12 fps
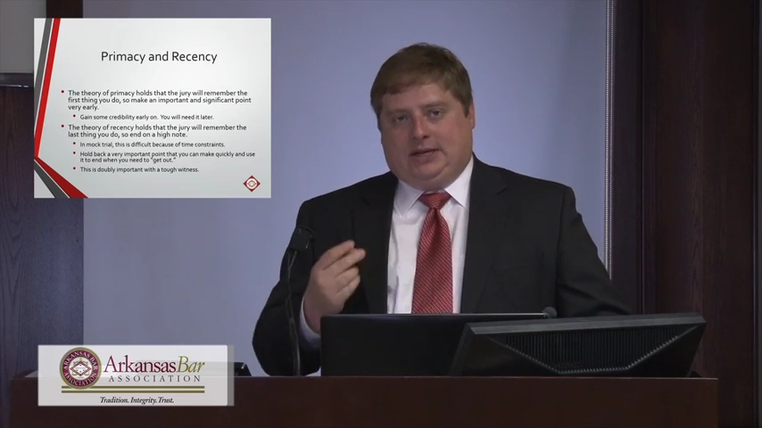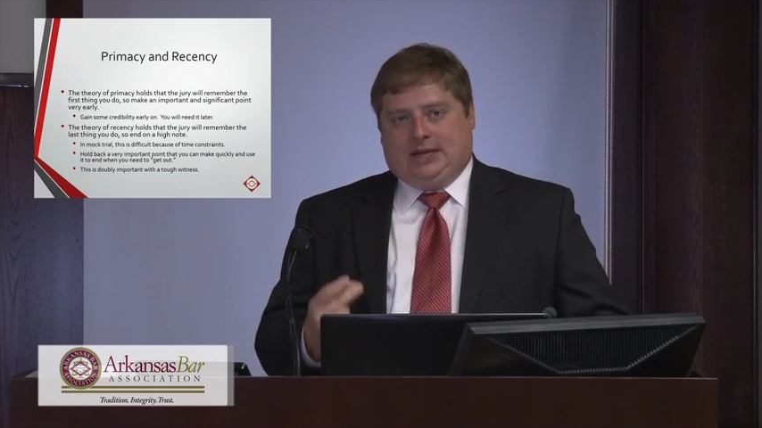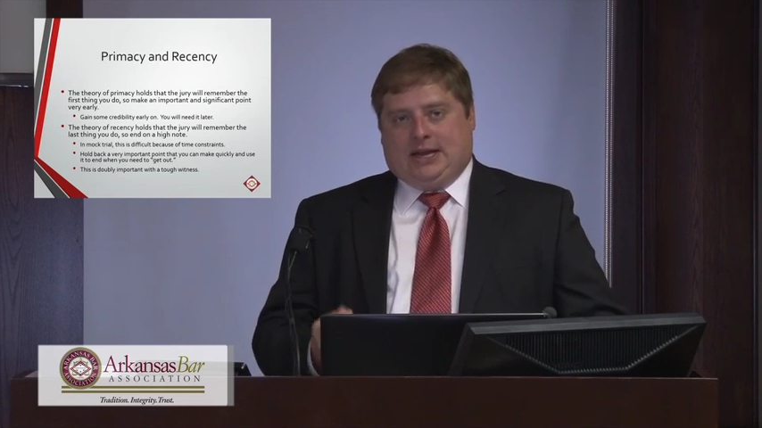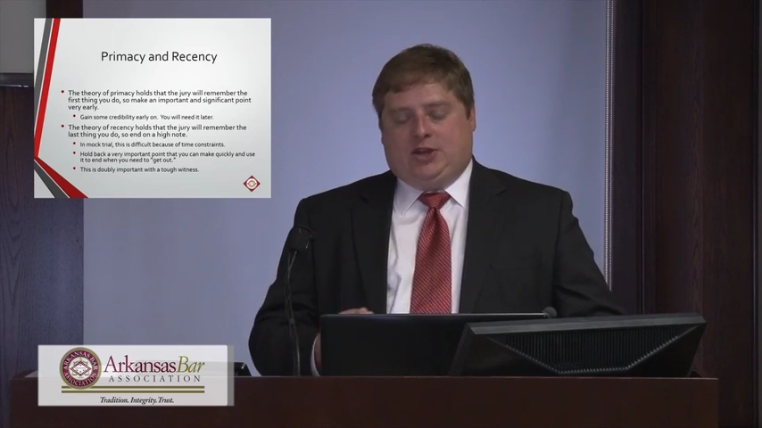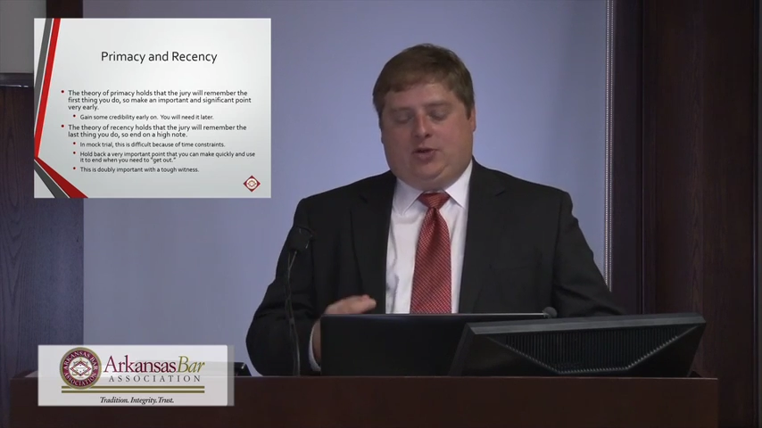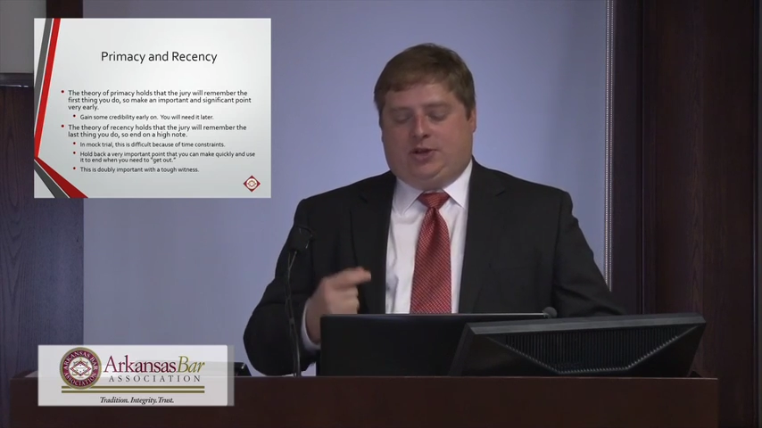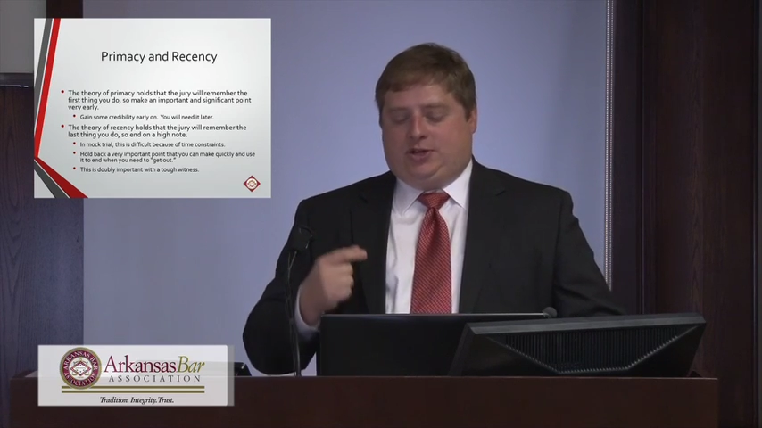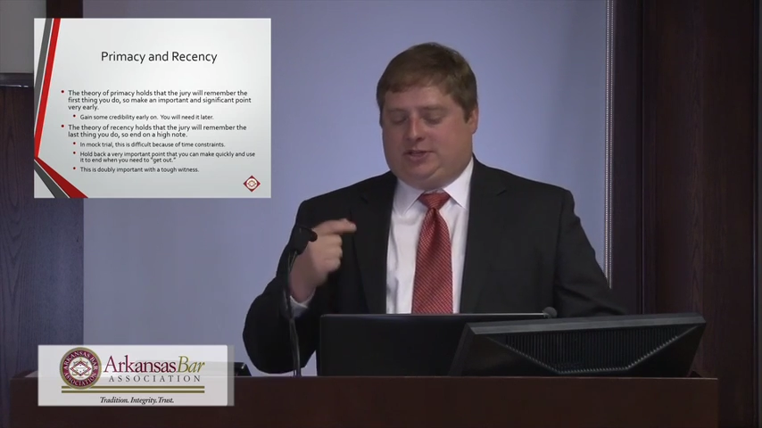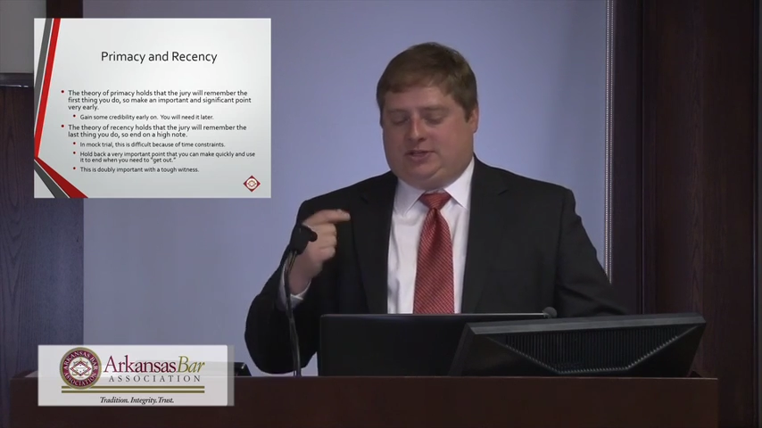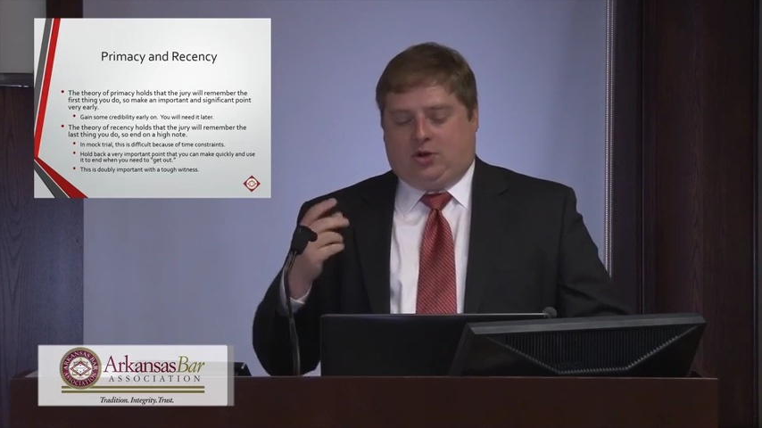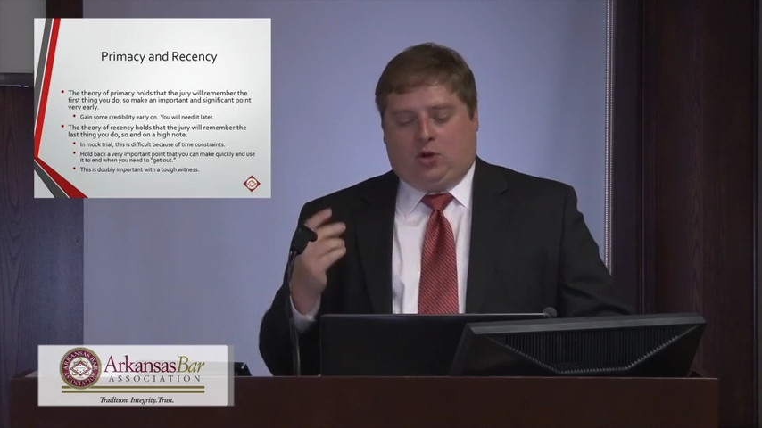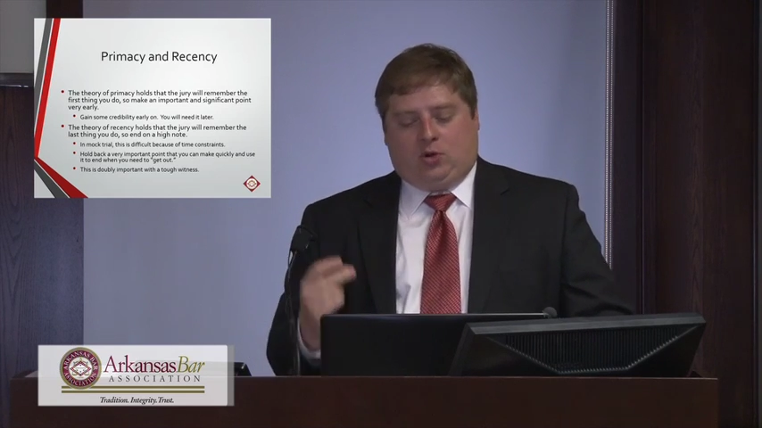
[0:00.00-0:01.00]
and you can
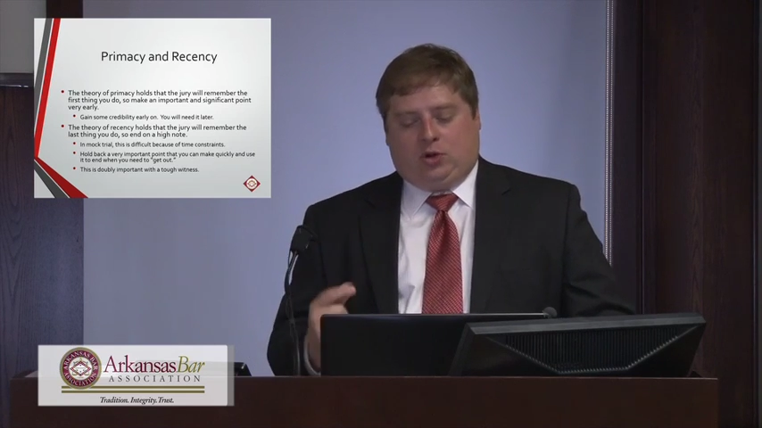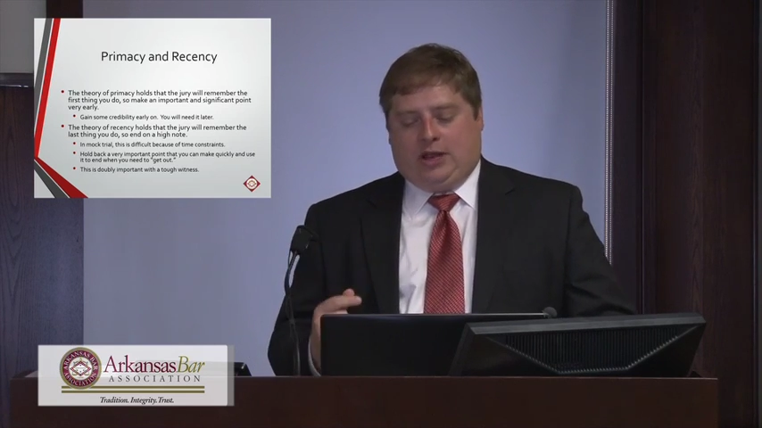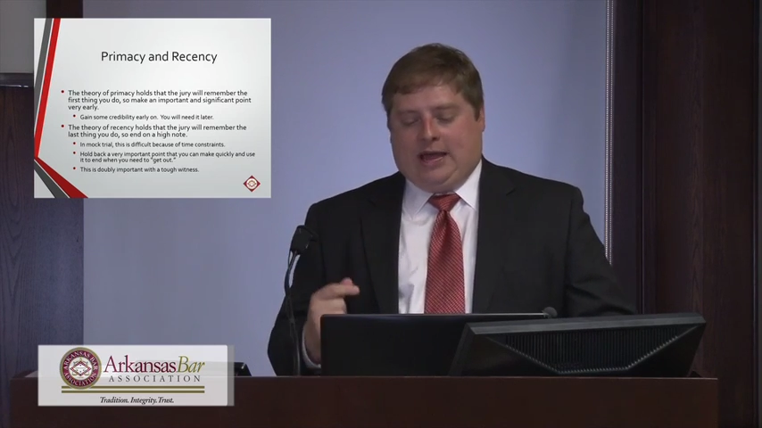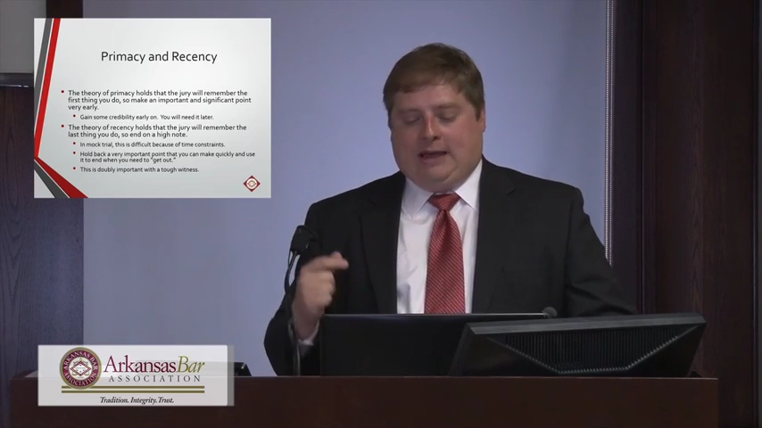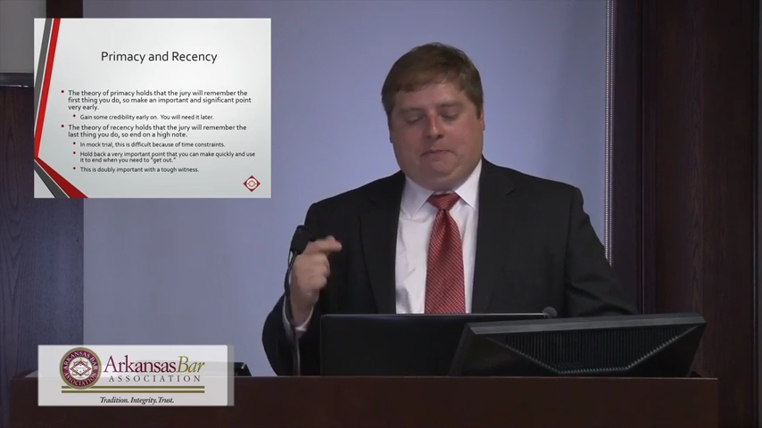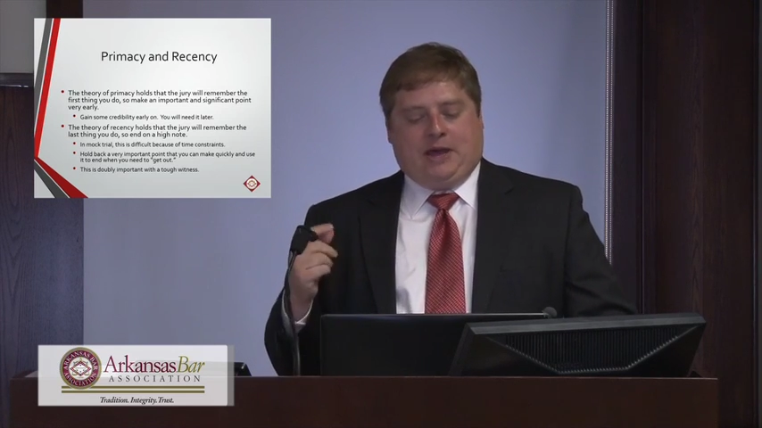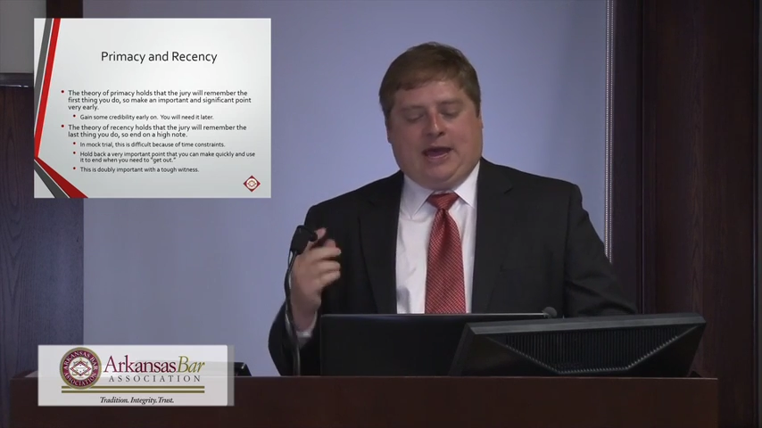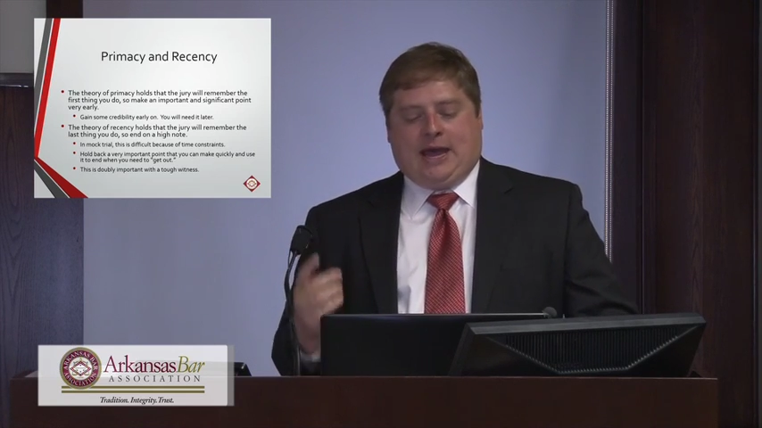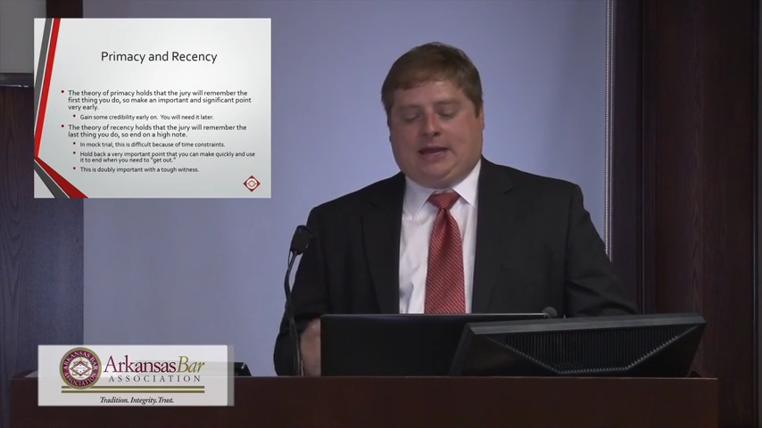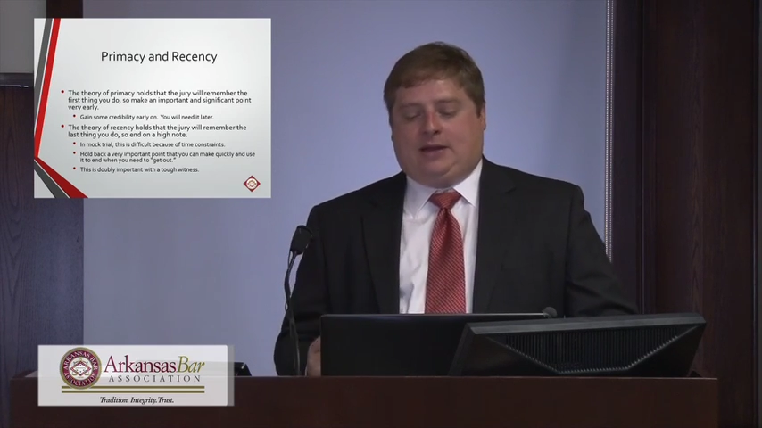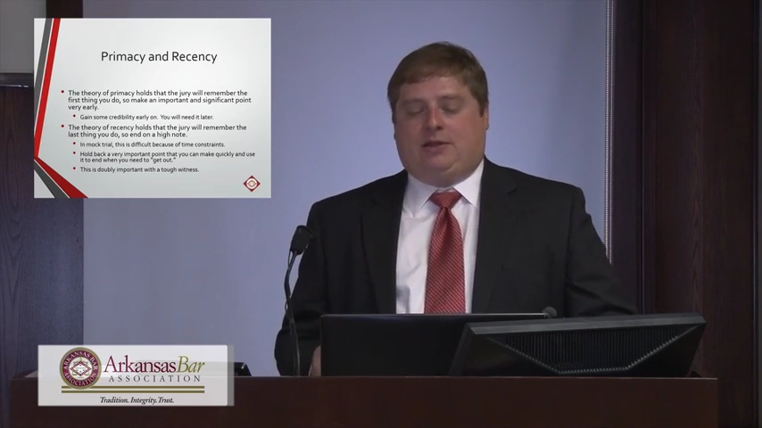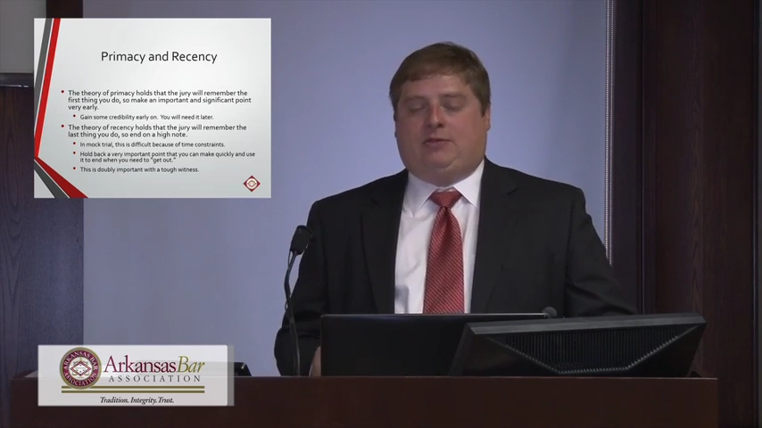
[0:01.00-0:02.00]
just hold that
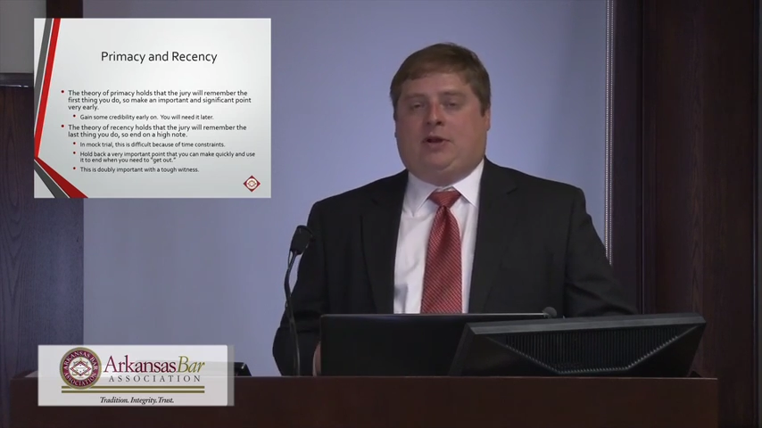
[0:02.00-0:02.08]
back and